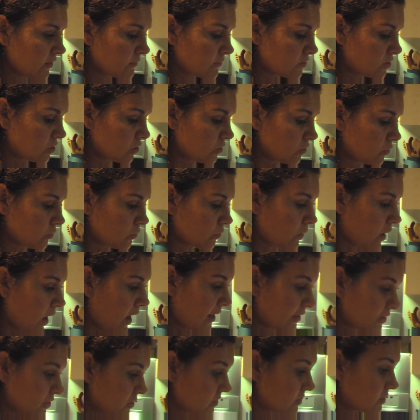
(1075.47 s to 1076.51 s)
them two,
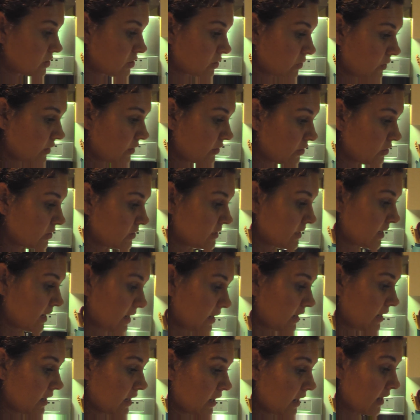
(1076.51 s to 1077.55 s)
I just don't
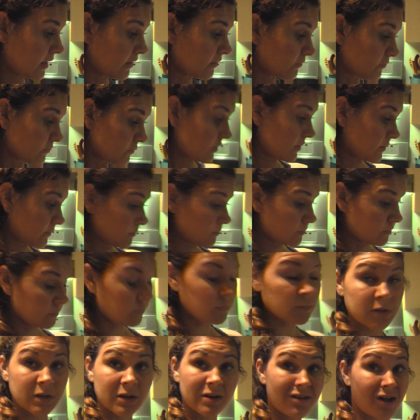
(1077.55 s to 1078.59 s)
understand. And I
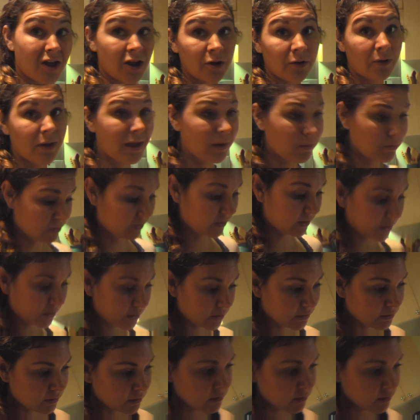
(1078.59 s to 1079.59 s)
am not okay with it.